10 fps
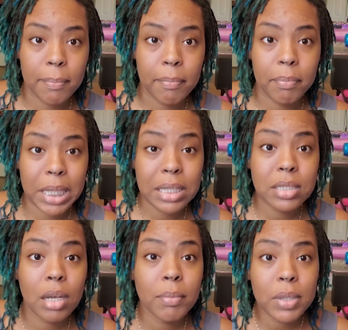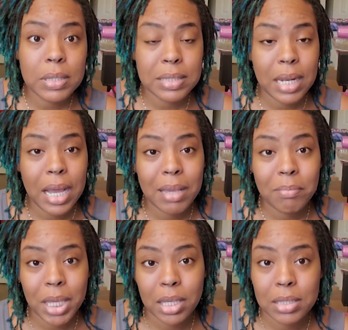Bling tumblers that I
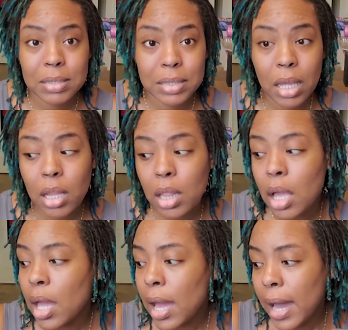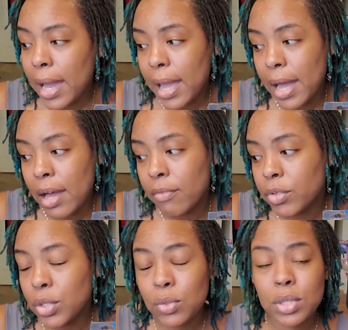make and sell. I have
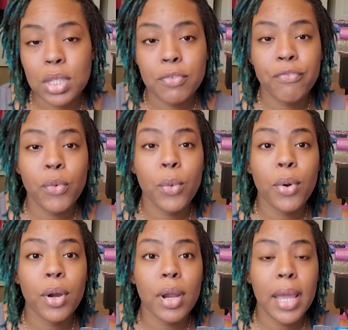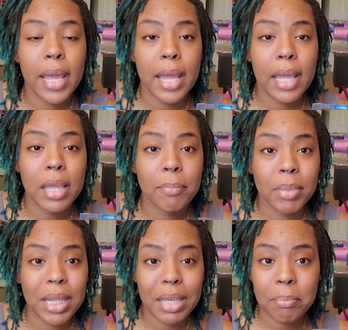used it for a
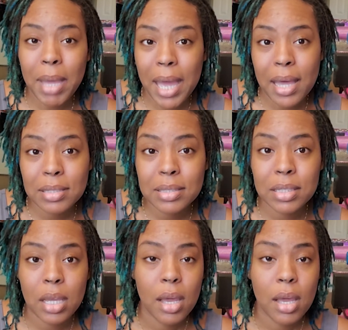Bling mask.